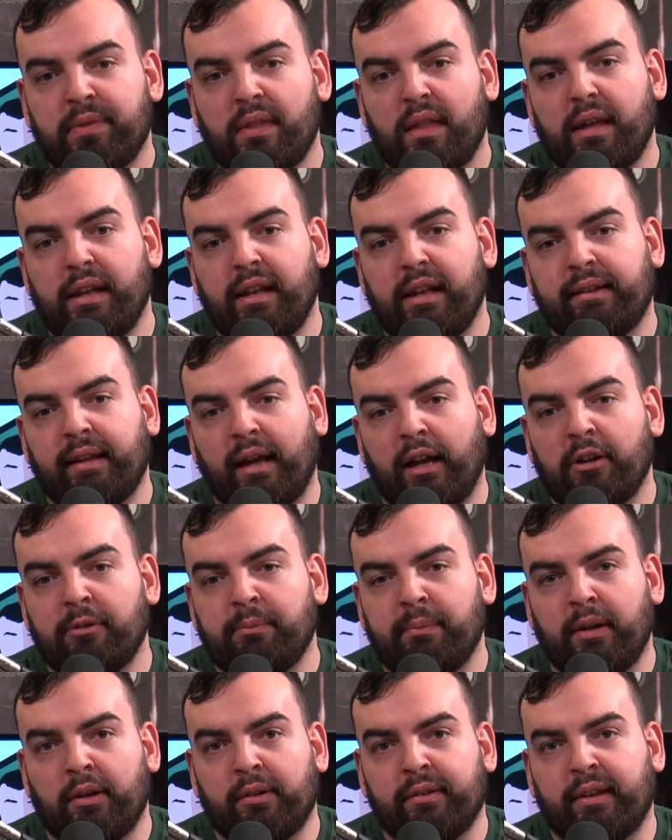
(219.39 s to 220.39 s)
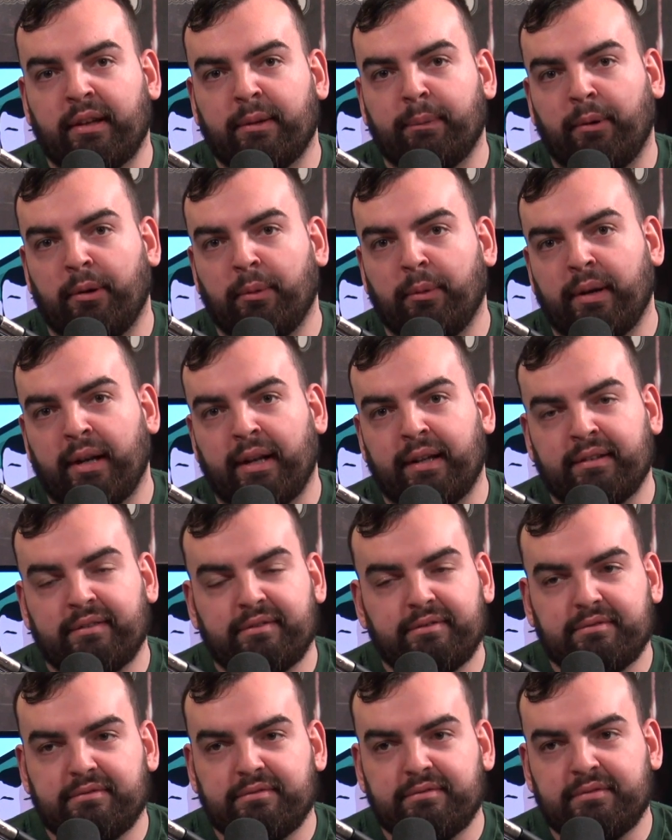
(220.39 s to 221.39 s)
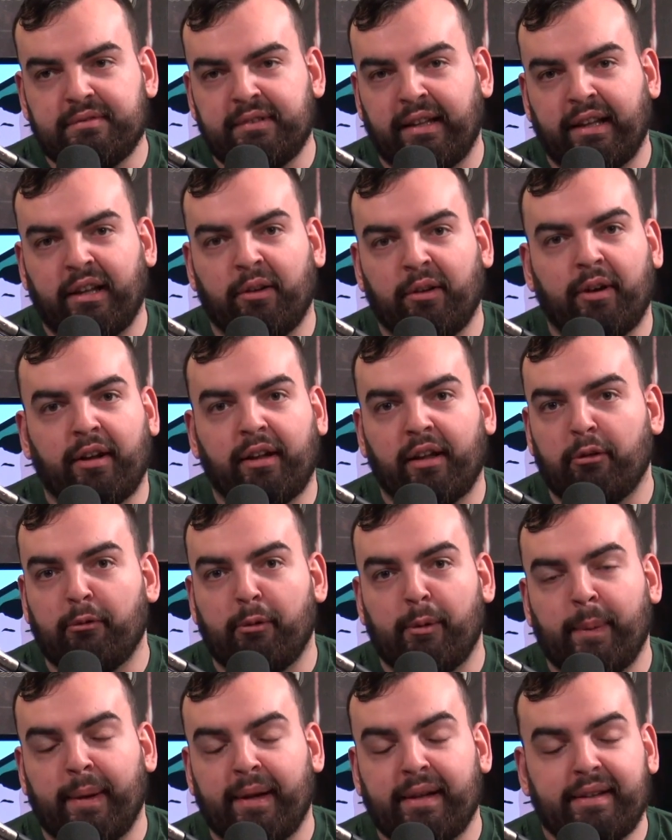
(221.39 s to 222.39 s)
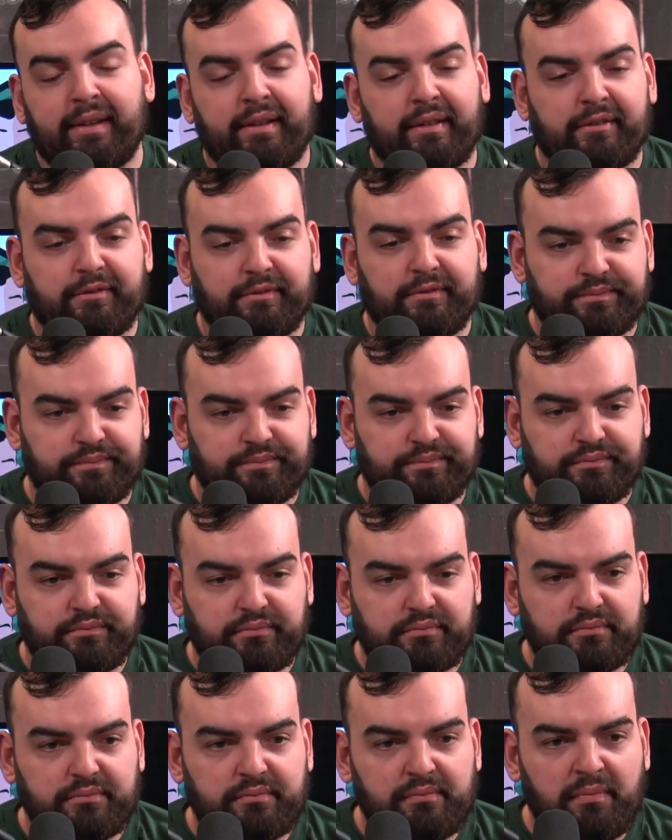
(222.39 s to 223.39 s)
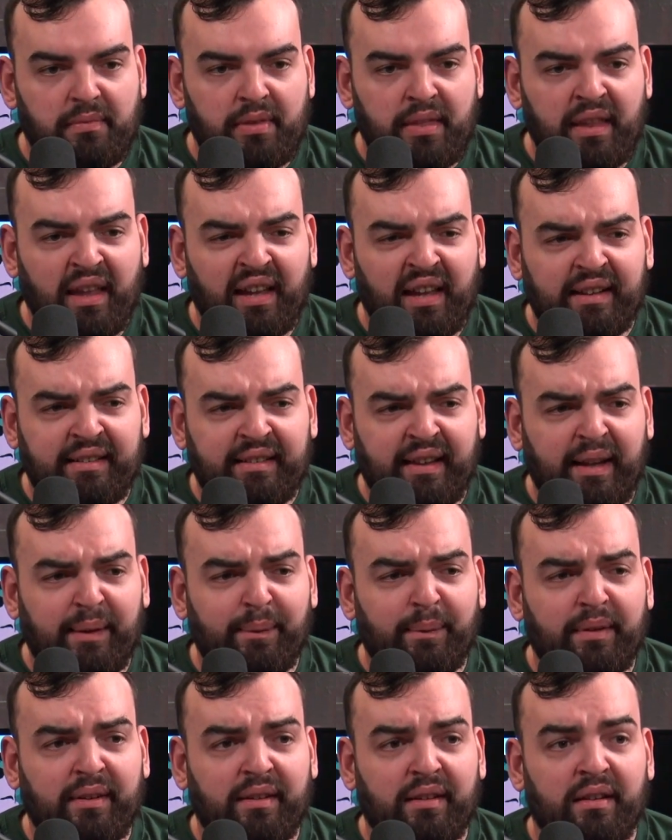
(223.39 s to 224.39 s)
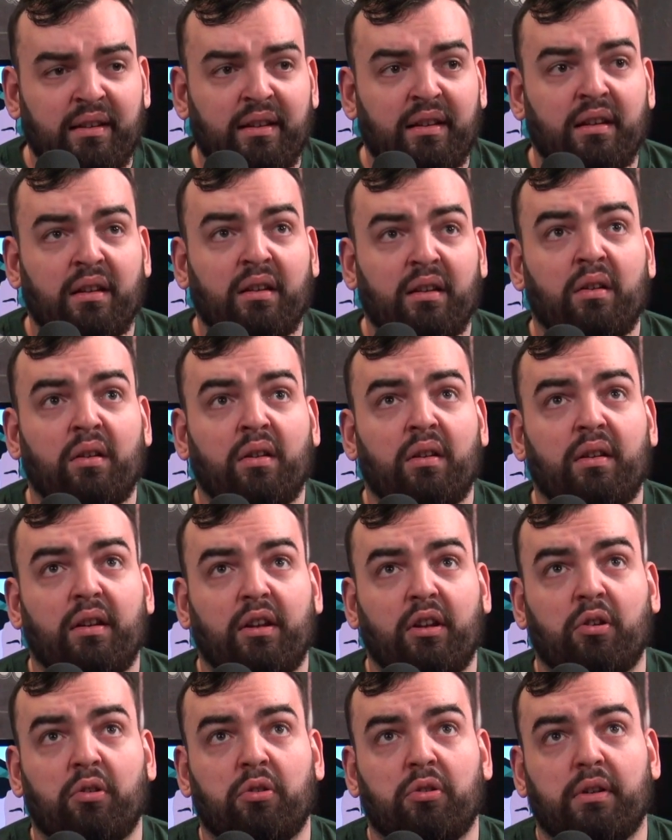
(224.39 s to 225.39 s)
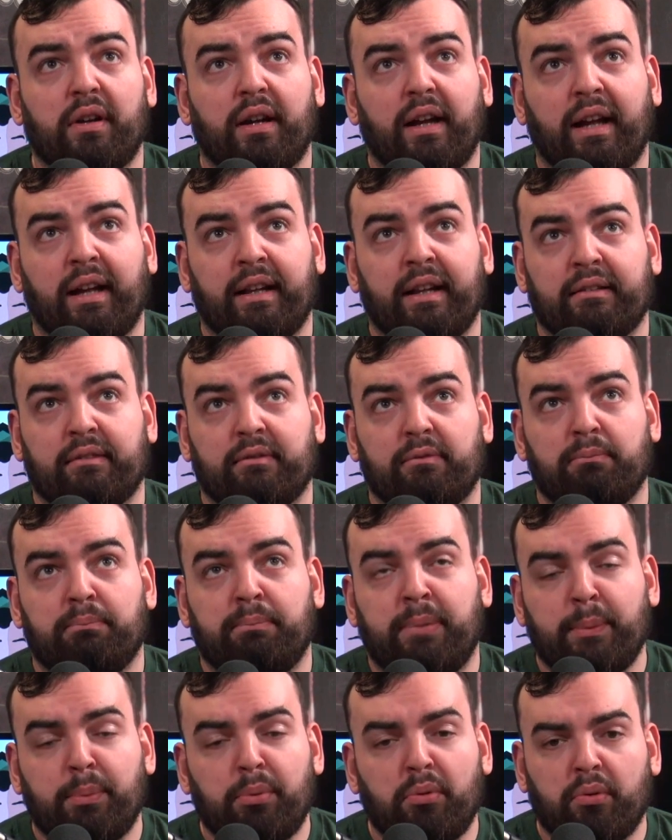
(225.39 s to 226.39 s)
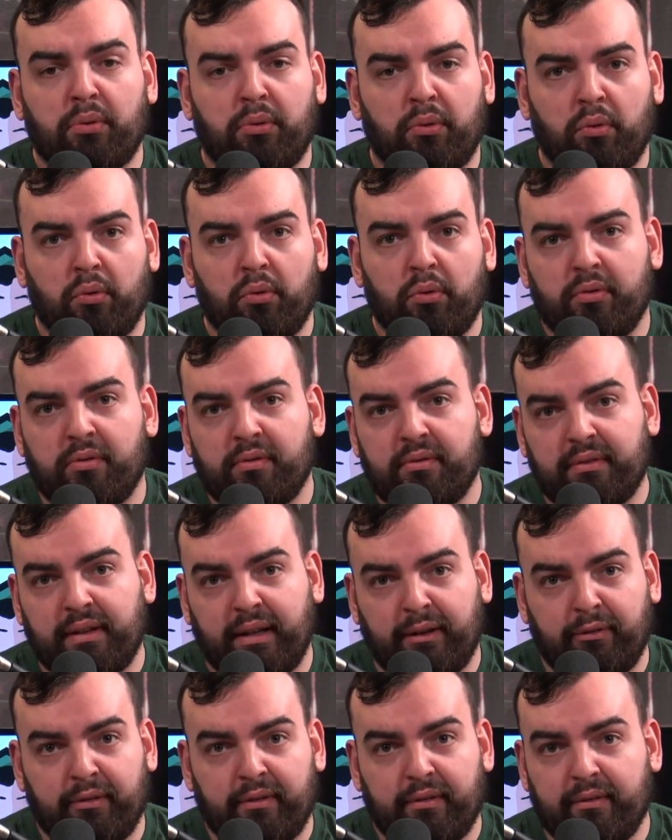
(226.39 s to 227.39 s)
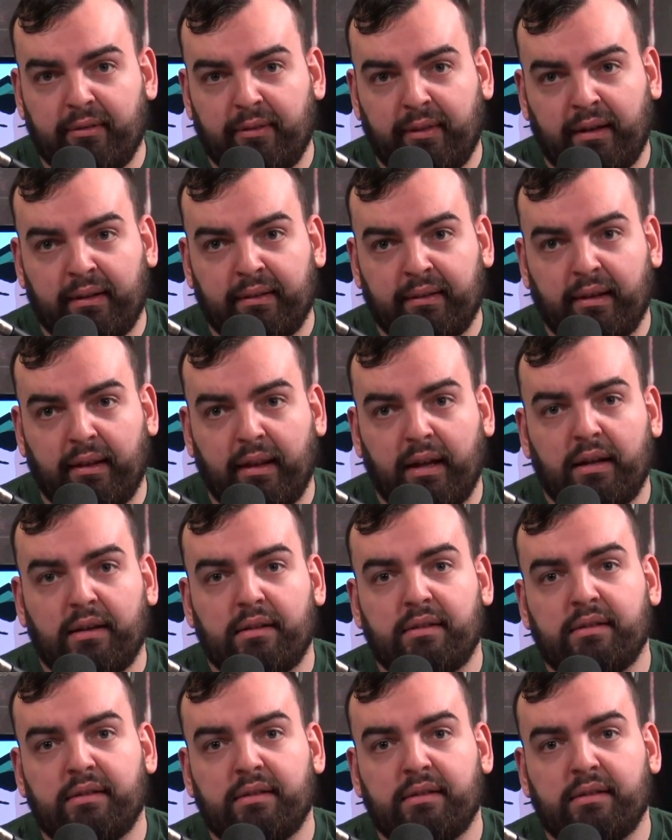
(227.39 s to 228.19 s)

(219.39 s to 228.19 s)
It tired me out to the point when I didn't want to get out of bed at times, you know, and people go through different things like that.